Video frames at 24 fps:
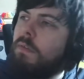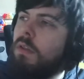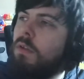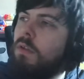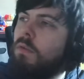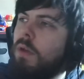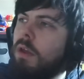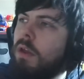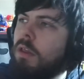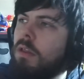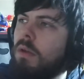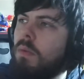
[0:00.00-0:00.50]
And the
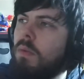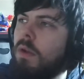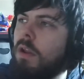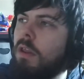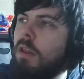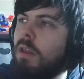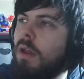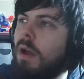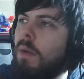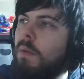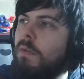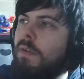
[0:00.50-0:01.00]
reason I want to
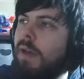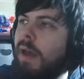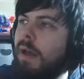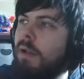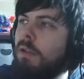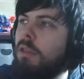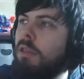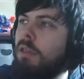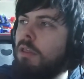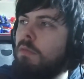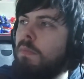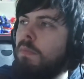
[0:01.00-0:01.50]
start with
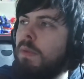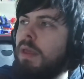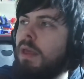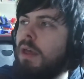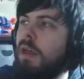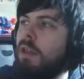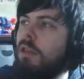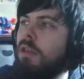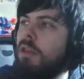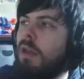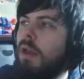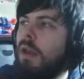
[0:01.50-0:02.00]
health is
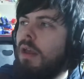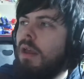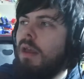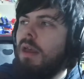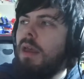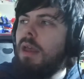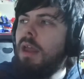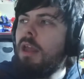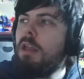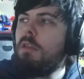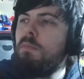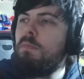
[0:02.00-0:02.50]
because
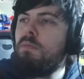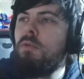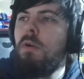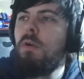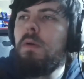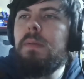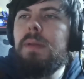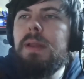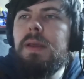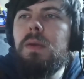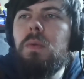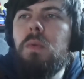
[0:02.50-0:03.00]
it's
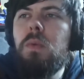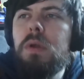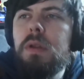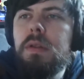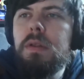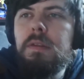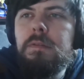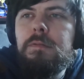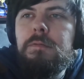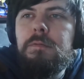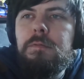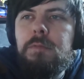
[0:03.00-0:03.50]
probably one
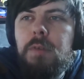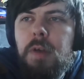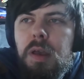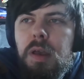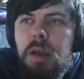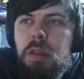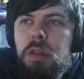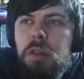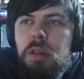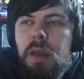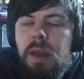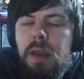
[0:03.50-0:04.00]
of the
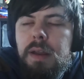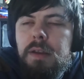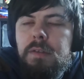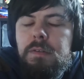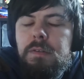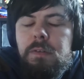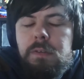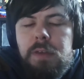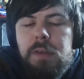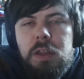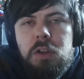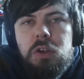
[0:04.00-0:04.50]
first kind of
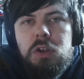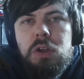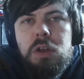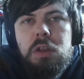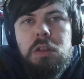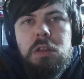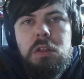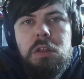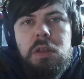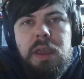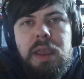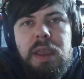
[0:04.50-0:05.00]

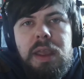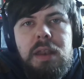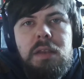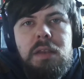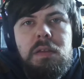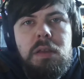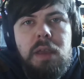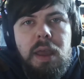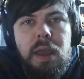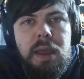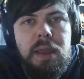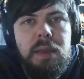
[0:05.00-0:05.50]
features
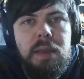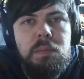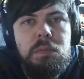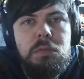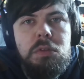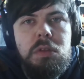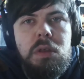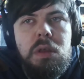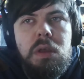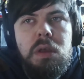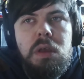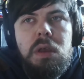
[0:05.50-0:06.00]
in
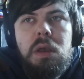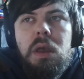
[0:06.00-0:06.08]
games